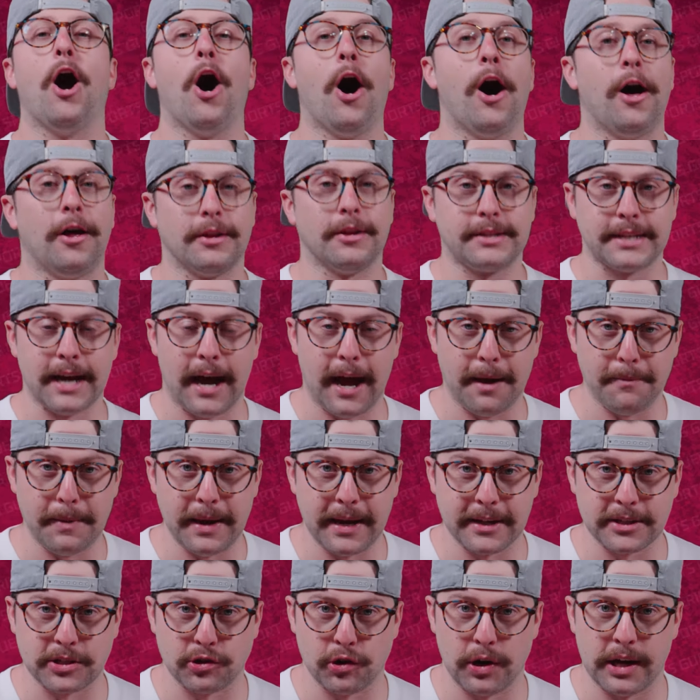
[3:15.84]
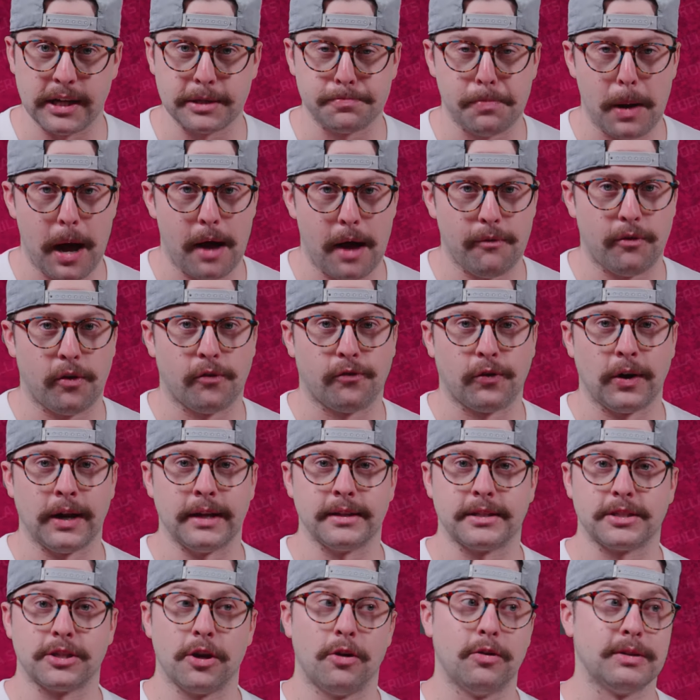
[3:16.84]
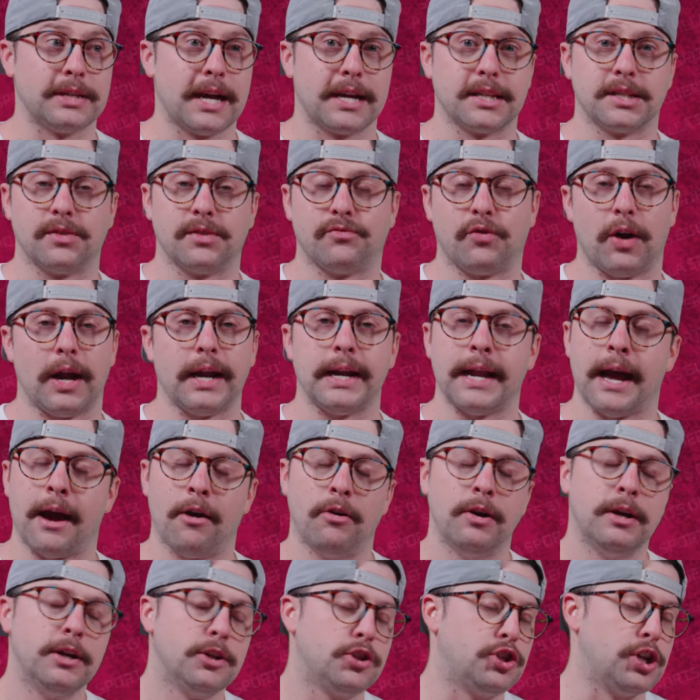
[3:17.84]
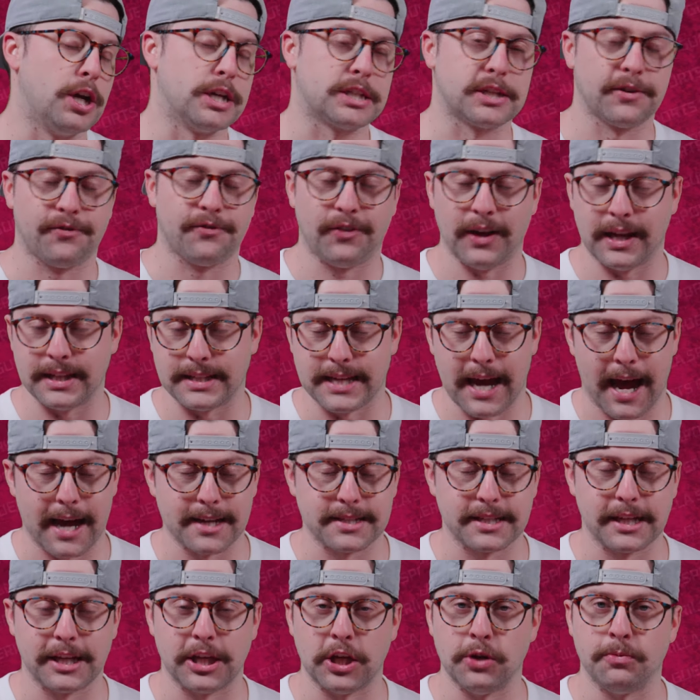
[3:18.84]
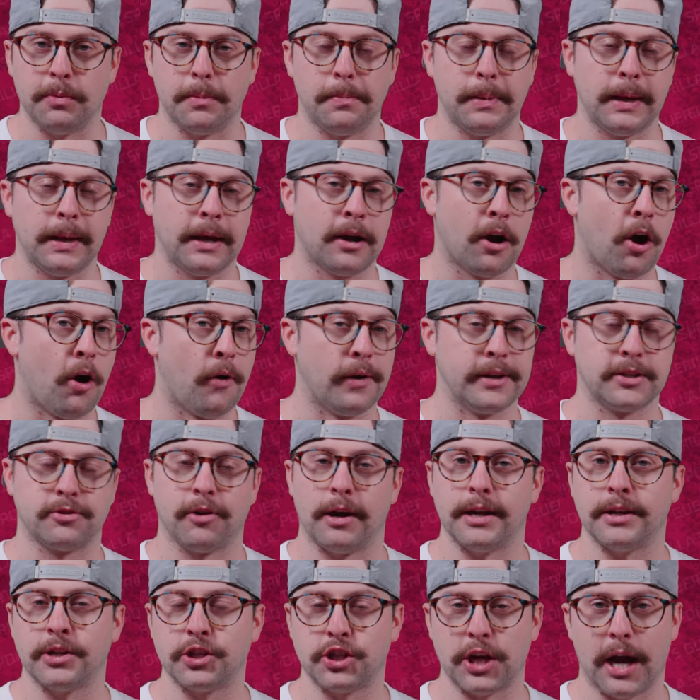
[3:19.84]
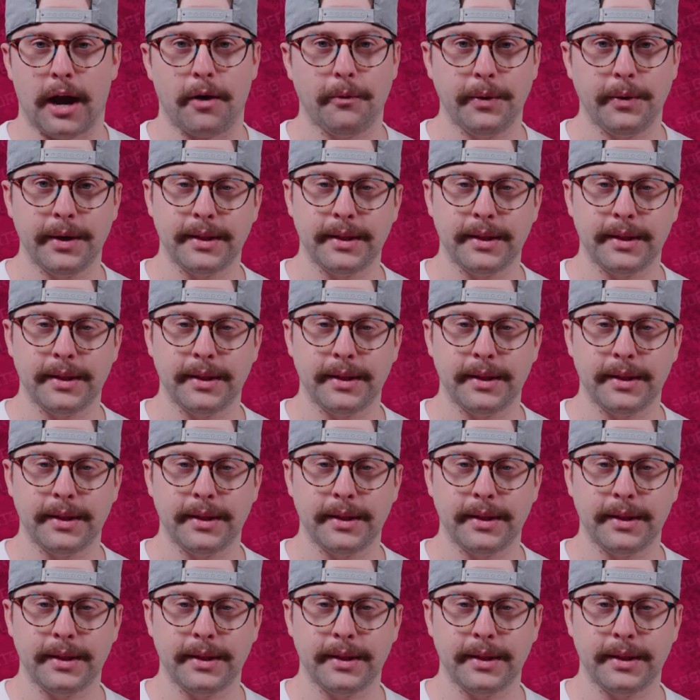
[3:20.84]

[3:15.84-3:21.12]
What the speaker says: all-time answer is Pavel Francouz as of right now. Just a fantastic human being. Always great to chat